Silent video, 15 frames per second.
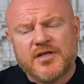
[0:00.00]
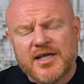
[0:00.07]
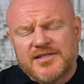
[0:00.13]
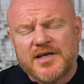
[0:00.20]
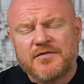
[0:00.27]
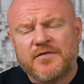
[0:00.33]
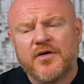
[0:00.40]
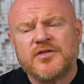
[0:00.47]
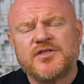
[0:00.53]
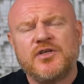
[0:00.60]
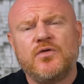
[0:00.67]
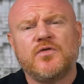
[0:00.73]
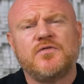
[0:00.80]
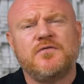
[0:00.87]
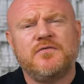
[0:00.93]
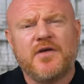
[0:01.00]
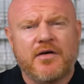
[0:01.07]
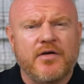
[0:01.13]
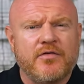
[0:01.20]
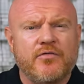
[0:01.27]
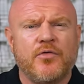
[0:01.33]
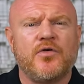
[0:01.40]
the SA30 looks
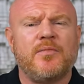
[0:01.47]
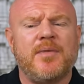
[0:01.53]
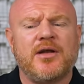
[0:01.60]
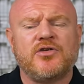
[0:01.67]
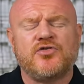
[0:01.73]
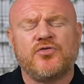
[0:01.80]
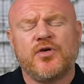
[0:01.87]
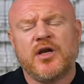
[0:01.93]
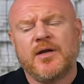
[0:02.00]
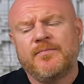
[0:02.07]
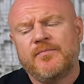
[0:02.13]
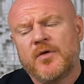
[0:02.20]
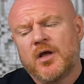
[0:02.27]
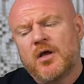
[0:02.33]
very rudimentary,